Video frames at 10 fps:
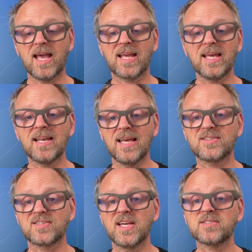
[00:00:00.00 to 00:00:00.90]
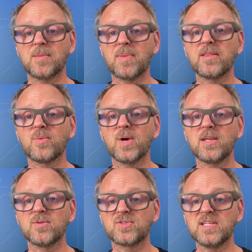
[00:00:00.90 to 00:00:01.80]
Again, as a text, and by the way,
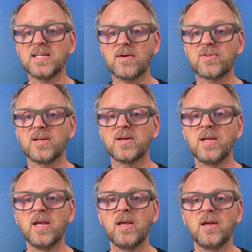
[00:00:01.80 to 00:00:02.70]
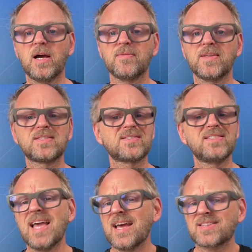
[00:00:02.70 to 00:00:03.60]
you see down here, uh, this is
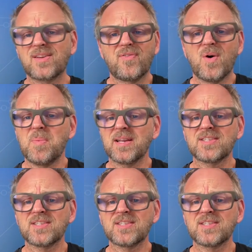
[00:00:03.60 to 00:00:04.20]
the ASCII format.